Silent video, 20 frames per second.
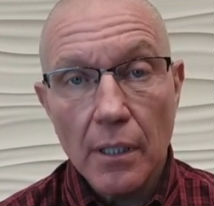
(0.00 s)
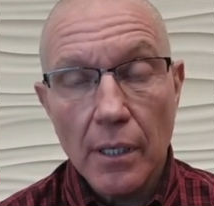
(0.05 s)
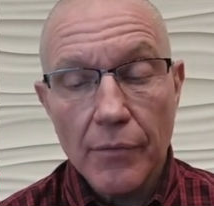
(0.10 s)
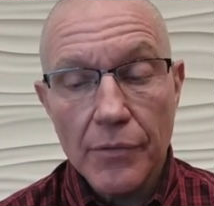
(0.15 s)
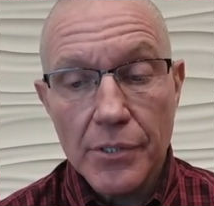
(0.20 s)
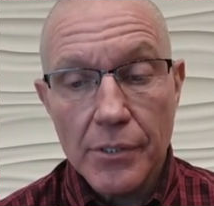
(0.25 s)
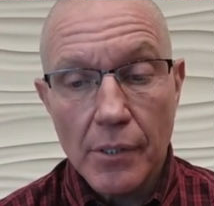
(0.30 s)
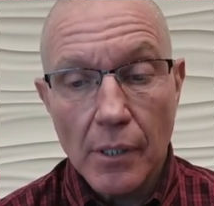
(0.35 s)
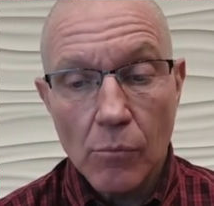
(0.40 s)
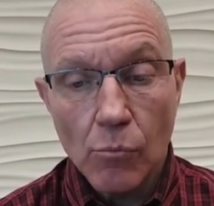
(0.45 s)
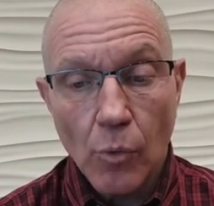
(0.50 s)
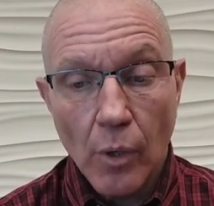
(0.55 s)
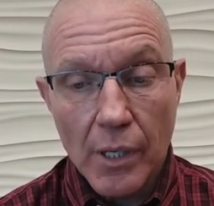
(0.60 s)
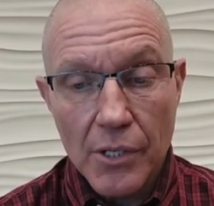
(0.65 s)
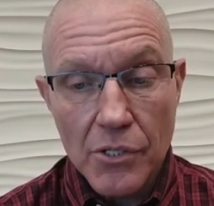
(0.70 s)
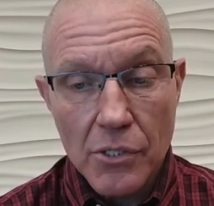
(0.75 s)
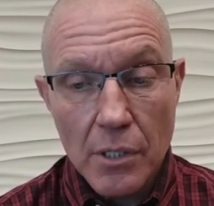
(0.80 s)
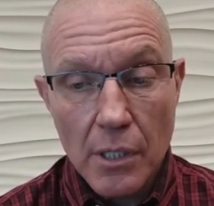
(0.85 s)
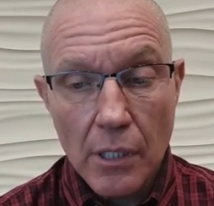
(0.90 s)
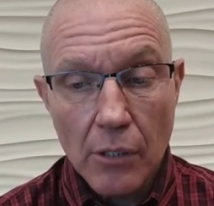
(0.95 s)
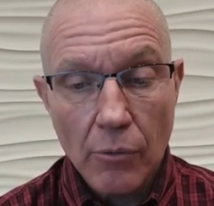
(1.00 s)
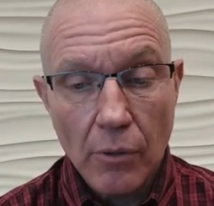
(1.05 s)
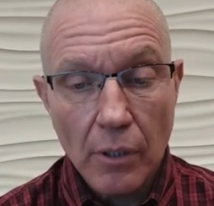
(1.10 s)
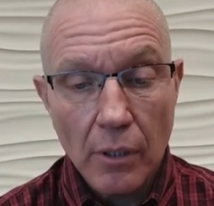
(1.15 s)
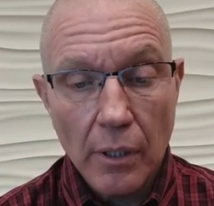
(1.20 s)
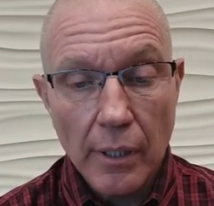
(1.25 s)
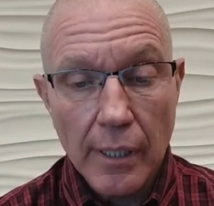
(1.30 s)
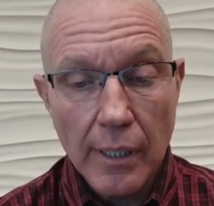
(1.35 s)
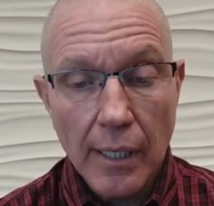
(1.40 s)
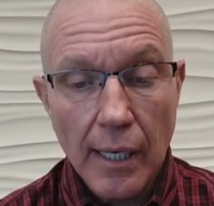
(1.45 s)
if somewhat
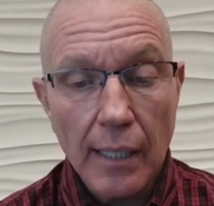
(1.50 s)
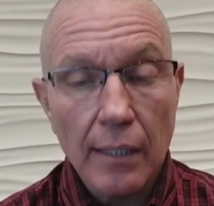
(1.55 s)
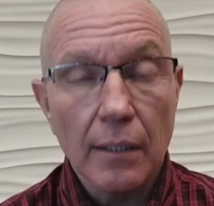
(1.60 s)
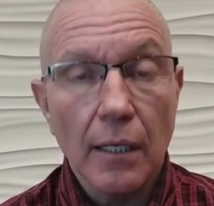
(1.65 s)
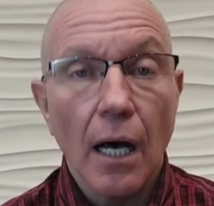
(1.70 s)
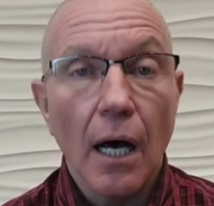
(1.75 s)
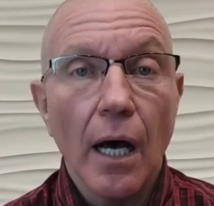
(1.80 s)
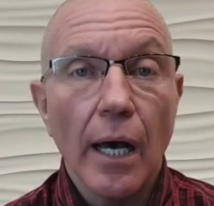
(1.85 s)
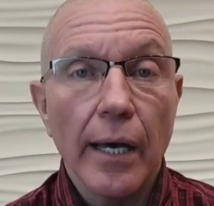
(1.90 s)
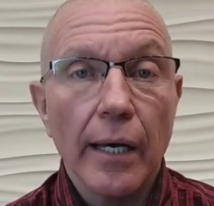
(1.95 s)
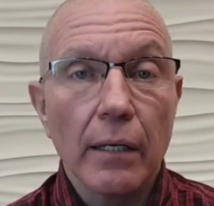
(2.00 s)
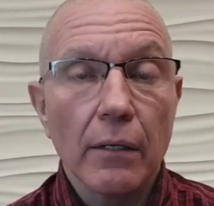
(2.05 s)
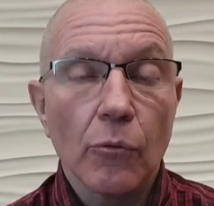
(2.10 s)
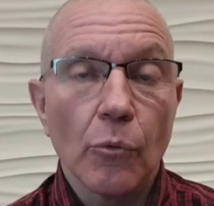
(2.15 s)
secretly, aligned